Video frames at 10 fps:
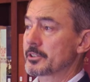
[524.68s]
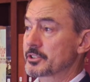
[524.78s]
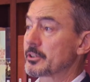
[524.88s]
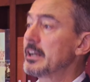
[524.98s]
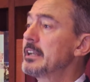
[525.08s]

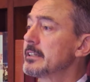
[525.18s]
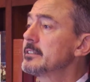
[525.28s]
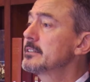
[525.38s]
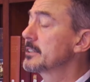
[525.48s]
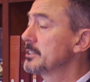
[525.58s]

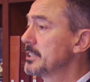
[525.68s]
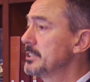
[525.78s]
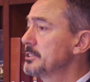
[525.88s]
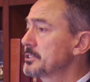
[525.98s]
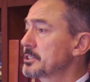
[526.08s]
Australia
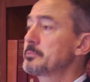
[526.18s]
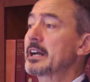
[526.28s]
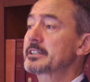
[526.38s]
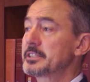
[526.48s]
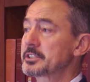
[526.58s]
continues to
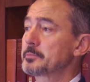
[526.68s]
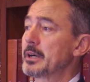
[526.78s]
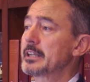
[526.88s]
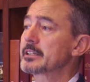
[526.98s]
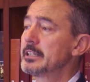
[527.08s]

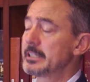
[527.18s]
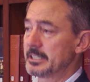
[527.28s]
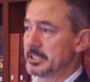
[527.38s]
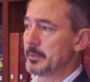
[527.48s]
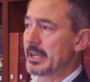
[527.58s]
participate
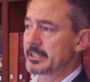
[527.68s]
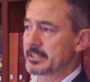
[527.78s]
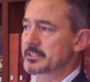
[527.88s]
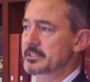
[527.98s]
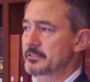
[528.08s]
in the
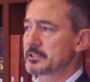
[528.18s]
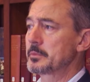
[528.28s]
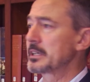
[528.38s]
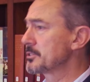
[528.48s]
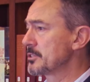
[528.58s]
maintenance of the
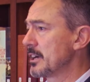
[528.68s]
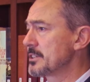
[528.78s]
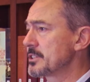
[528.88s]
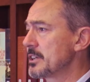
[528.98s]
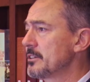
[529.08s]

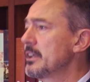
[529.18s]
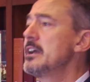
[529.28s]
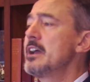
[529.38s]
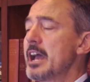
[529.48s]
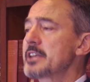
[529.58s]
demilitarised zone
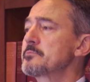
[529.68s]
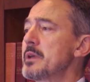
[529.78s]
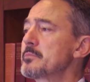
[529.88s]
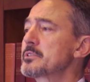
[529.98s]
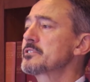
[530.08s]
as
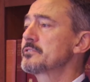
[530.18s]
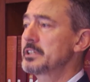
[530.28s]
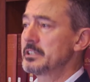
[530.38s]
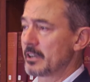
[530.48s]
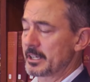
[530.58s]
members of
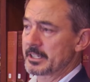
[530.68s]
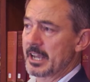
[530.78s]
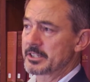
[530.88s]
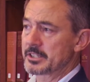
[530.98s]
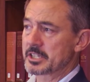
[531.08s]
the United
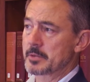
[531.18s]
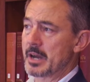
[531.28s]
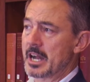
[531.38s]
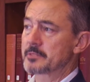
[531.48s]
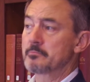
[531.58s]
Nations
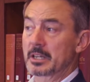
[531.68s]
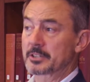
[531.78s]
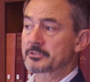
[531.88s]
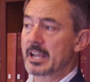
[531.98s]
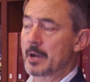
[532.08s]
Command
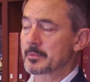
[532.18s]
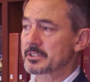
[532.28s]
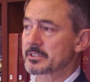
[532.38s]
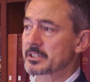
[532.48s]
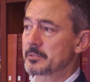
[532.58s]
Military
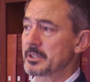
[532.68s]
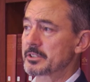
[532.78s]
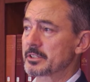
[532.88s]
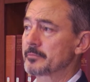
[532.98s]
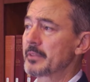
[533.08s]
Armistice
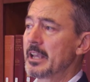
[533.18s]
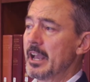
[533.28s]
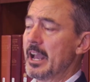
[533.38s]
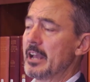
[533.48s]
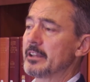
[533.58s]
Commission,
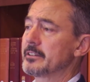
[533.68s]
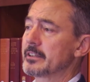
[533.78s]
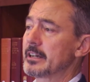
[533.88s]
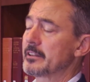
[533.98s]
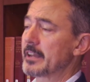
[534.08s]
and
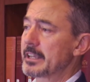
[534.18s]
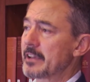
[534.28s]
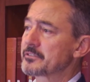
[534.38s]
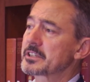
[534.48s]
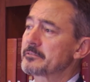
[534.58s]
they
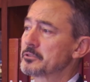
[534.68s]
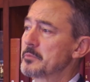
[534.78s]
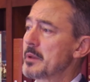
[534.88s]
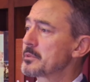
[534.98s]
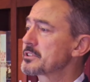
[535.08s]
have several
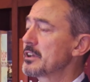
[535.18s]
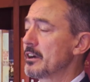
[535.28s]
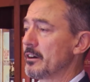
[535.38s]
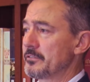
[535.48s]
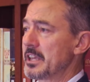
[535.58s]
members
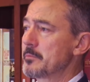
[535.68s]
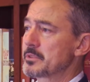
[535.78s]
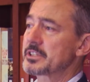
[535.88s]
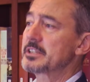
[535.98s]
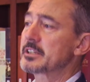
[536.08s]
of the
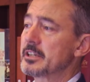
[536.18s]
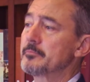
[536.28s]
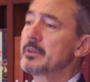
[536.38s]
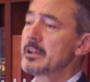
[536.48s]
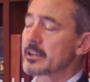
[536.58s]
embassy
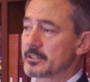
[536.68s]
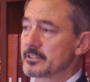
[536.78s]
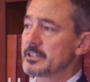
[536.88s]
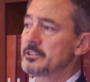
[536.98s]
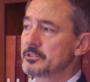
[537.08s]
team
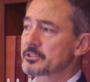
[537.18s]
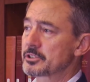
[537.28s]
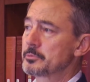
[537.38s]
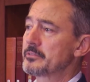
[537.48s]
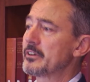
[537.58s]
continue to
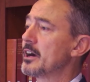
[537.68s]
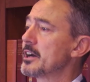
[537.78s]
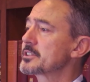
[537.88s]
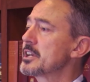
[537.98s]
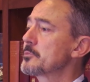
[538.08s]

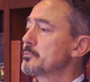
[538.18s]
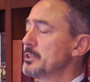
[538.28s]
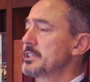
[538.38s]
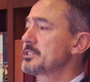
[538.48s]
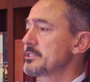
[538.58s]
supervise
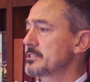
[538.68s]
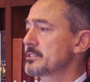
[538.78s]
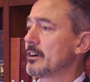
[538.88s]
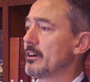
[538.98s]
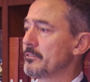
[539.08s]

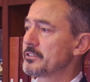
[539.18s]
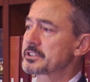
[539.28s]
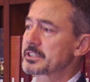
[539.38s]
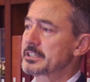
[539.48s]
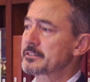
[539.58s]
breaches of the
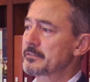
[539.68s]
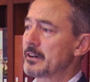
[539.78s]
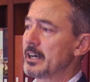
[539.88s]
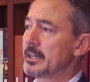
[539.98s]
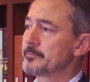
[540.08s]

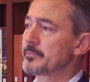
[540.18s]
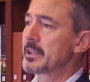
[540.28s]
ceasefire.